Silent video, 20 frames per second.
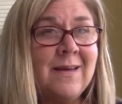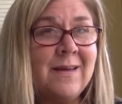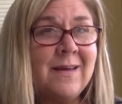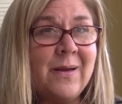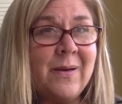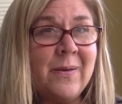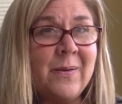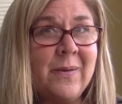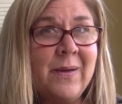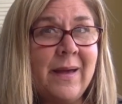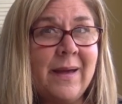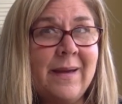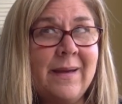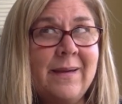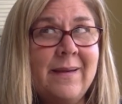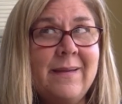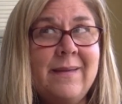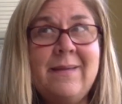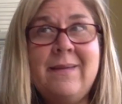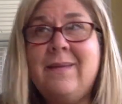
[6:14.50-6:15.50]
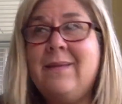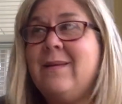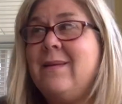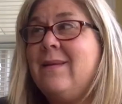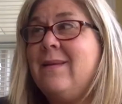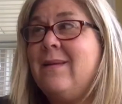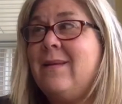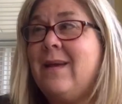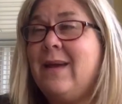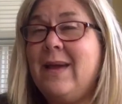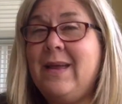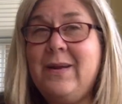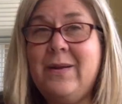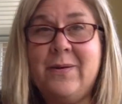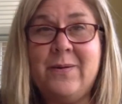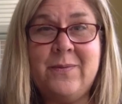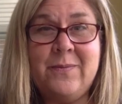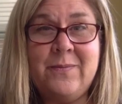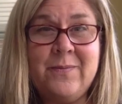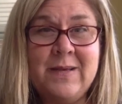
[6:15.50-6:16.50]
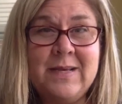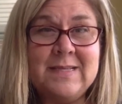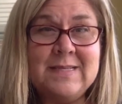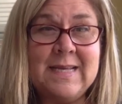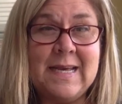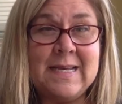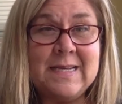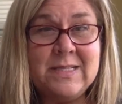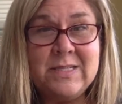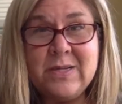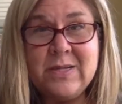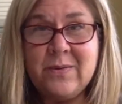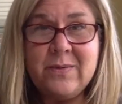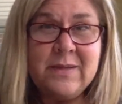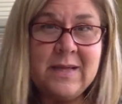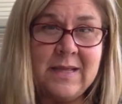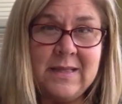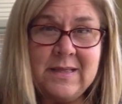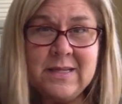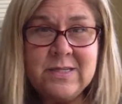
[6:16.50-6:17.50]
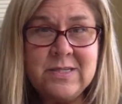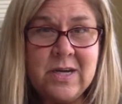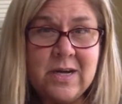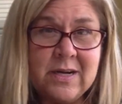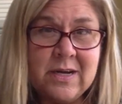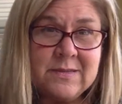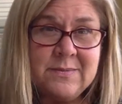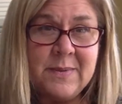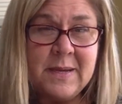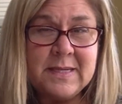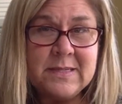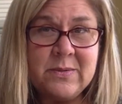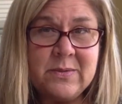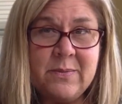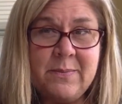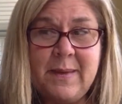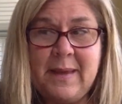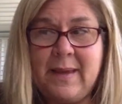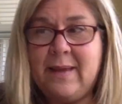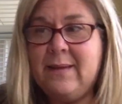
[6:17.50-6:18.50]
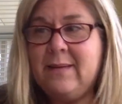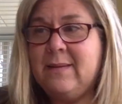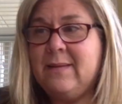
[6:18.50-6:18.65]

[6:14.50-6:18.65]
Oh yeah, I know. He's like, don't let the dogs mess with me.